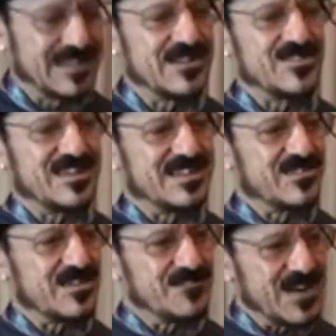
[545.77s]
There's
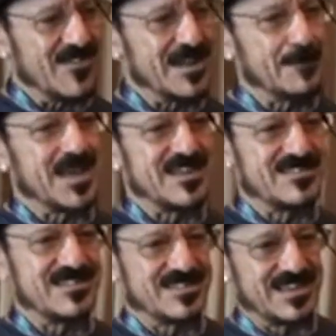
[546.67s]
a very
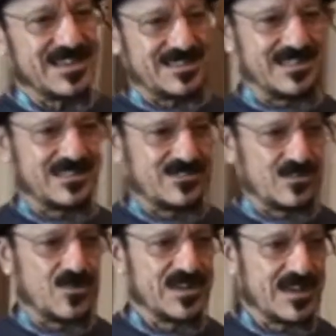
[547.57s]
amazing thing, I think, that's
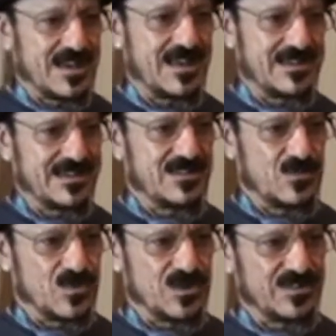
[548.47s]
going on in the
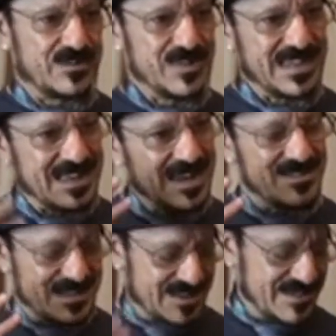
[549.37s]
world. And I
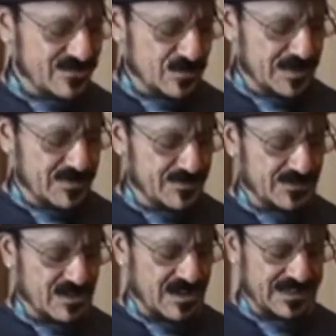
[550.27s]
don't hear too many
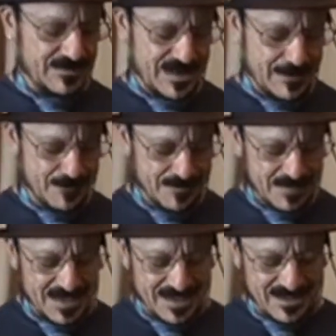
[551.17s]
people talking about it.
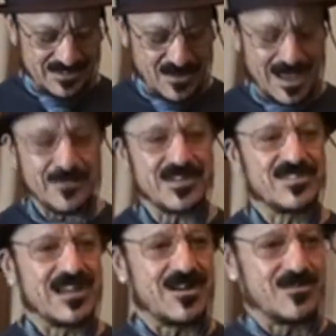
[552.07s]
So I'm going to
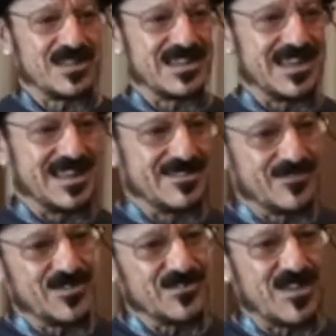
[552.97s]
start with it.
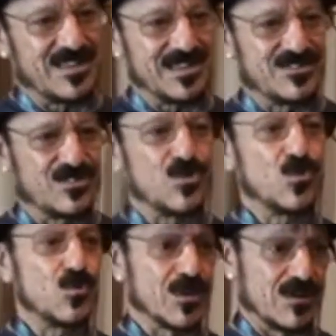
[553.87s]
And first of all, it's
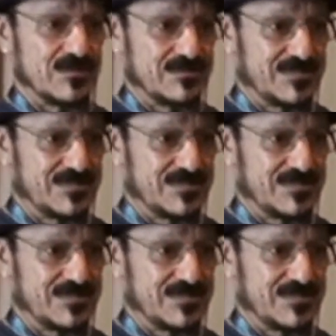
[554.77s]
Uber.